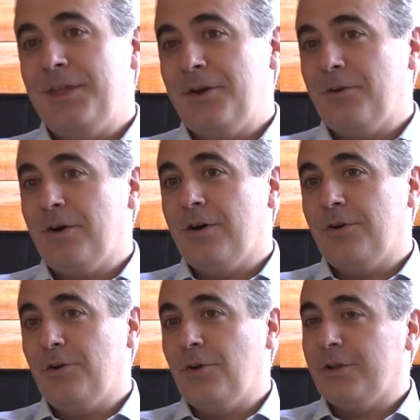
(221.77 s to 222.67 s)
there
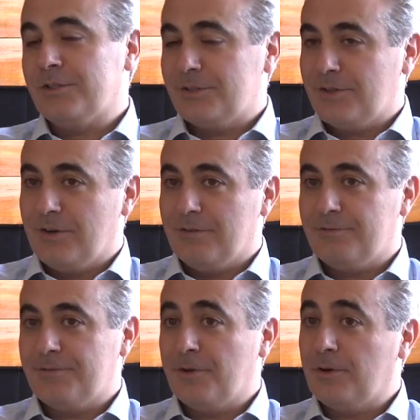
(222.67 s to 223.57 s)
are lots
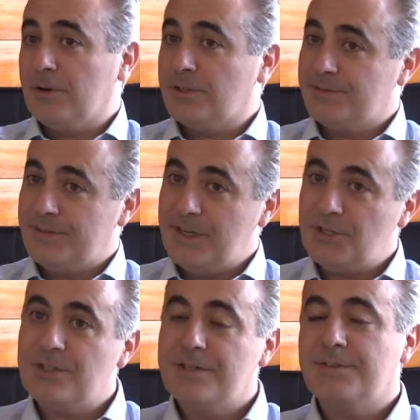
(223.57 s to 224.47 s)
of there are lots of
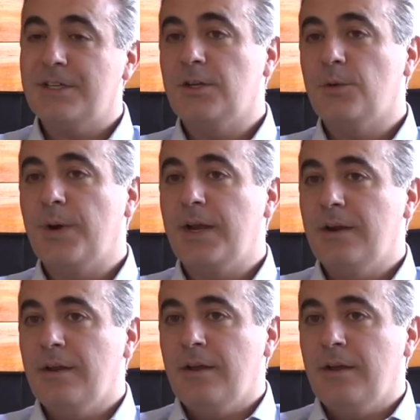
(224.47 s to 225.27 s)
initiatives underway,